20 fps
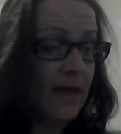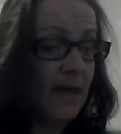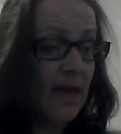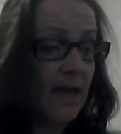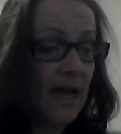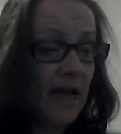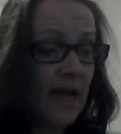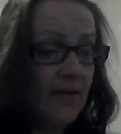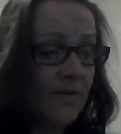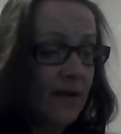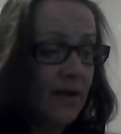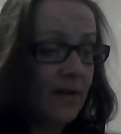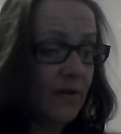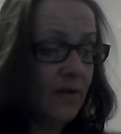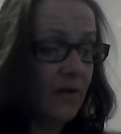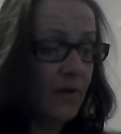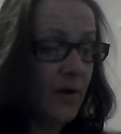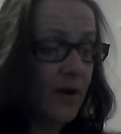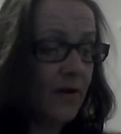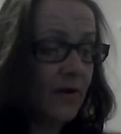Even in the
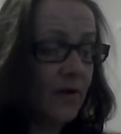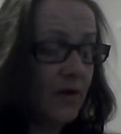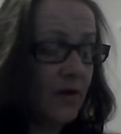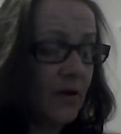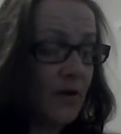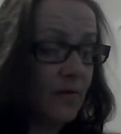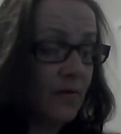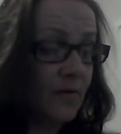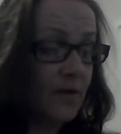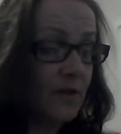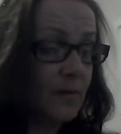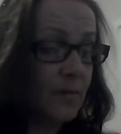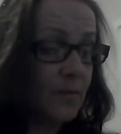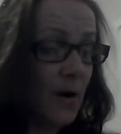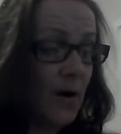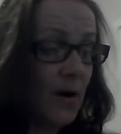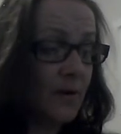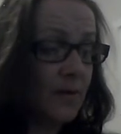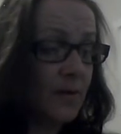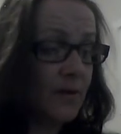greater universe,
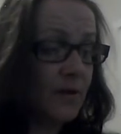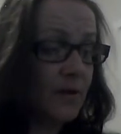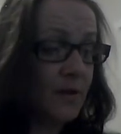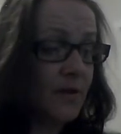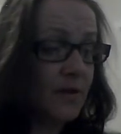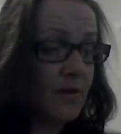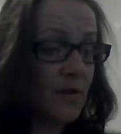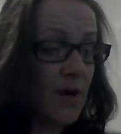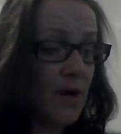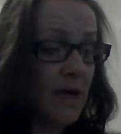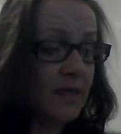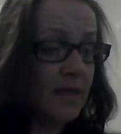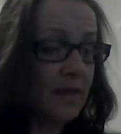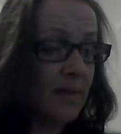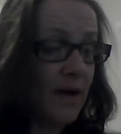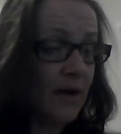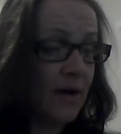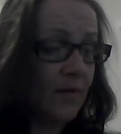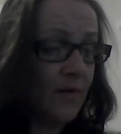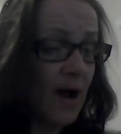particles are attracted
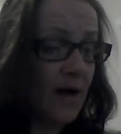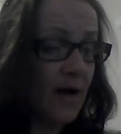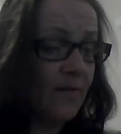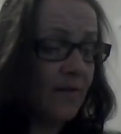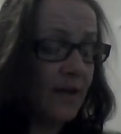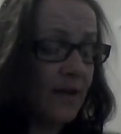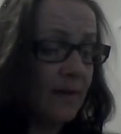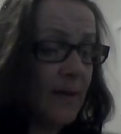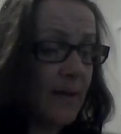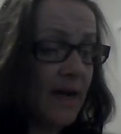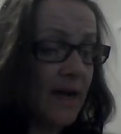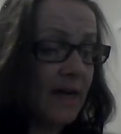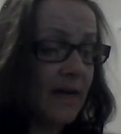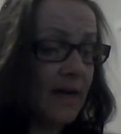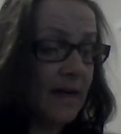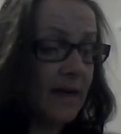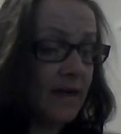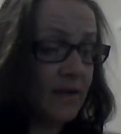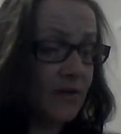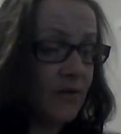by gravity and
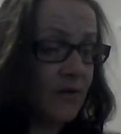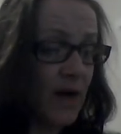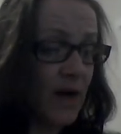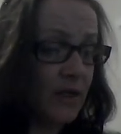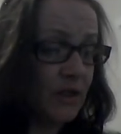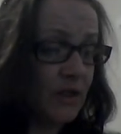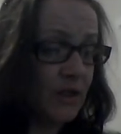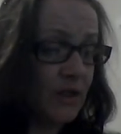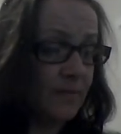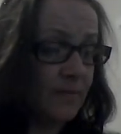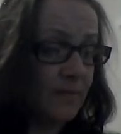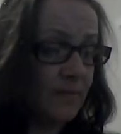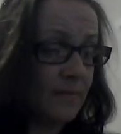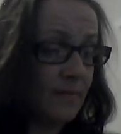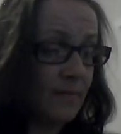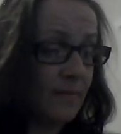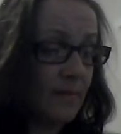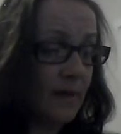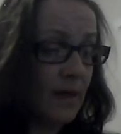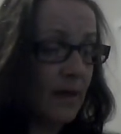magnetic attraction.
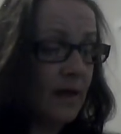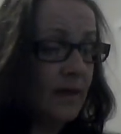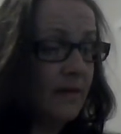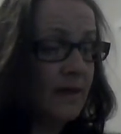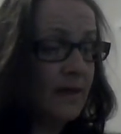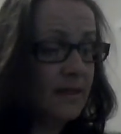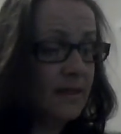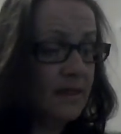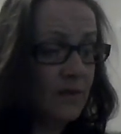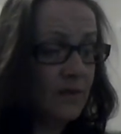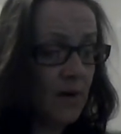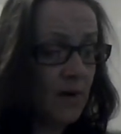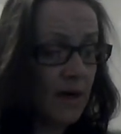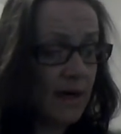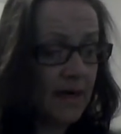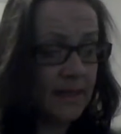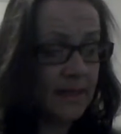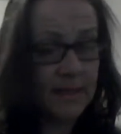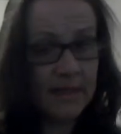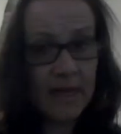This is
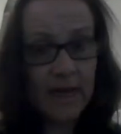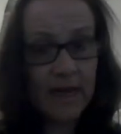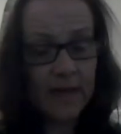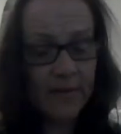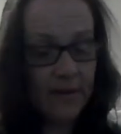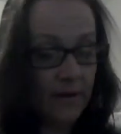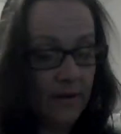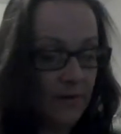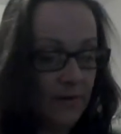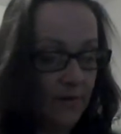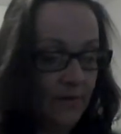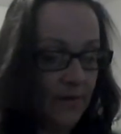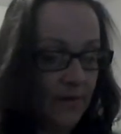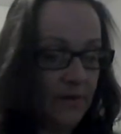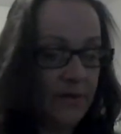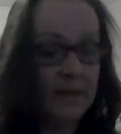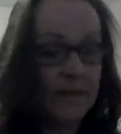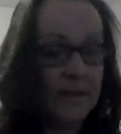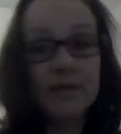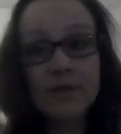why I say the
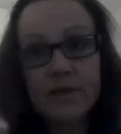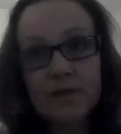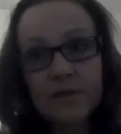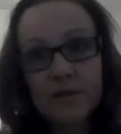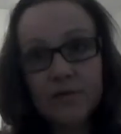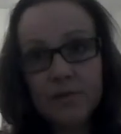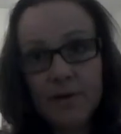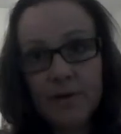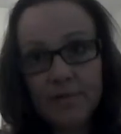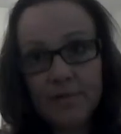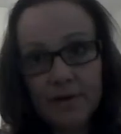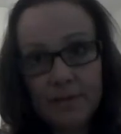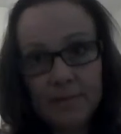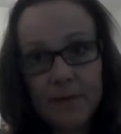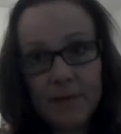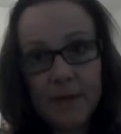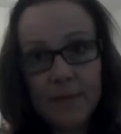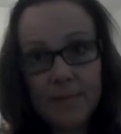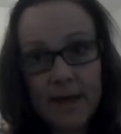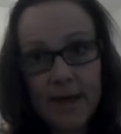universe is driven
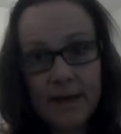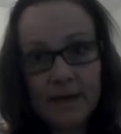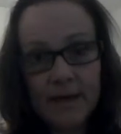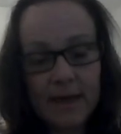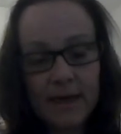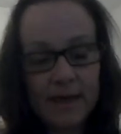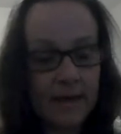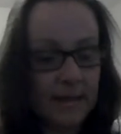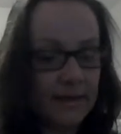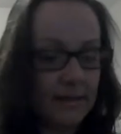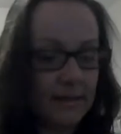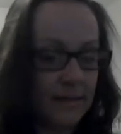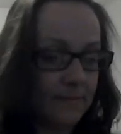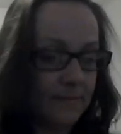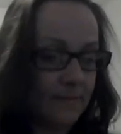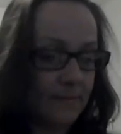by magnetics.